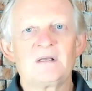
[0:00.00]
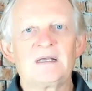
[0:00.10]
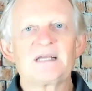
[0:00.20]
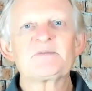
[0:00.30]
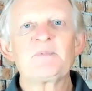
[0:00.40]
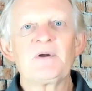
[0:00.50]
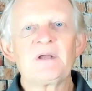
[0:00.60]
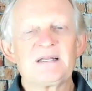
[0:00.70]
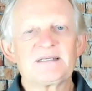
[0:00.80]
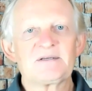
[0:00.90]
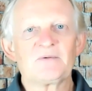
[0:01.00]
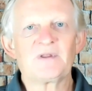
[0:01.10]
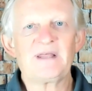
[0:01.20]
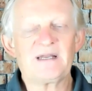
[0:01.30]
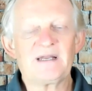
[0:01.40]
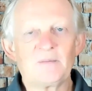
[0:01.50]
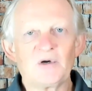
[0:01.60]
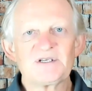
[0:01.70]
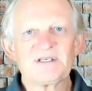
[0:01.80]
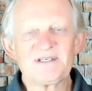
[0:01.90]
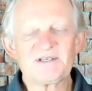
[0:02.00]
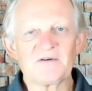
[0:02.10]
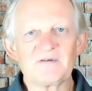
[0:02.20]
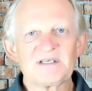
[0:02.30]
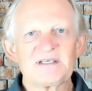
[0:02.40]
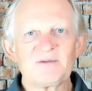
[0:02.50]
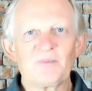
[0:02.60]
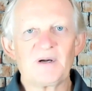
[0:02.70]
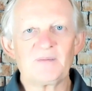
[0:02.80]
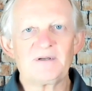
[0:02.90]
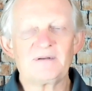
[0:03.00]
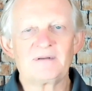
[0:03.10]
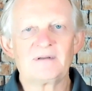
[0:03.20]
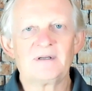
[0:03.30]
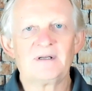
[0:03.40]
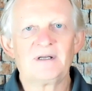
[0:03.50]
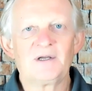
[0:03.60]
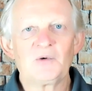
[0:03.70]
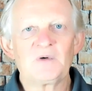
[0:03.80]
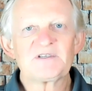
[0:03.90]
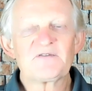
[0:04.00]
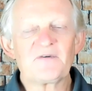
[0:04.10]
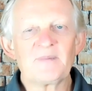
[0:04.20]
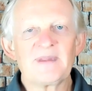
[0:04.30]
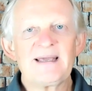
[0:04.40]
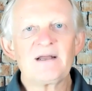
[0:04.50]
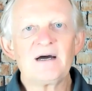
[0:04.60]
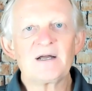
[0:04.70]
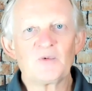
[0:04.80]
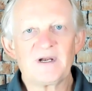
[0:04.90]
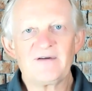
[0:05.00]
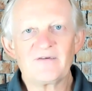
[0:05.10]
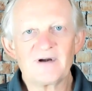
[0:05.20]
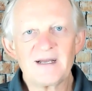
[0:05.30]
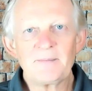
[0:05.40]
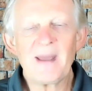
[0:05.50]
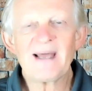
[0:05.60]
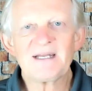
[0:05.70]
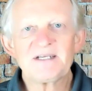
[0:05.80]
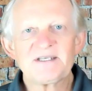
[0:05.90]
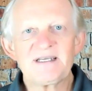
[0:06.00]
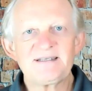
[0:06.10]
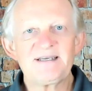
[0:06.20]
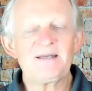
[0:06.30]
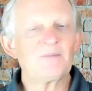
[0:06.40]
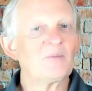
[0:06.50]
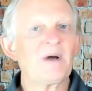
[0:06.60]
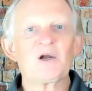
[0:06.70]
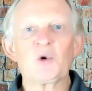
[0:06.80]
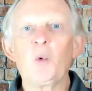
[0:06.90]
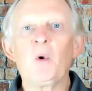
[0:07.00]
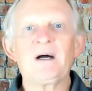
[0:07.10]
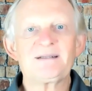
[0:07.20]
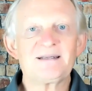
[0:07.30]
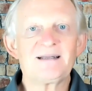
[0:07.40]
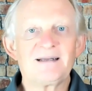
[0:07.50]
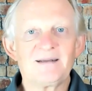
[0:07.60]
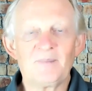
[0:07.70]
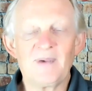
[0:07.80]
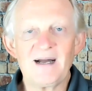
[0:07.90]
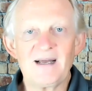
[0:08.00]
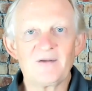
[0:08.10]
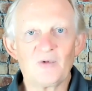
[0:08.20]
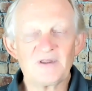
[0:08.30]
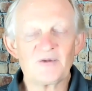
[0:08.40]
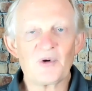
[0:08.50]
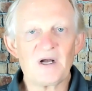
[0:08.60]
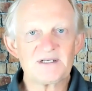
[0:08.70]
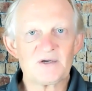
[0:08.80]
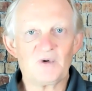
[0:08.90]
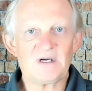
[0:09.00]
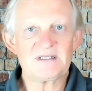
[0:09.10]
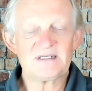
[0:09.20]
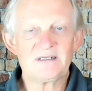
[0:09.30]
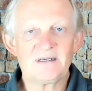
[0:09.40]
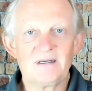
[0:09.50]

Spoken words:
experience with that emergency services department was from then on, whenever I managed a team, no matter what the project was,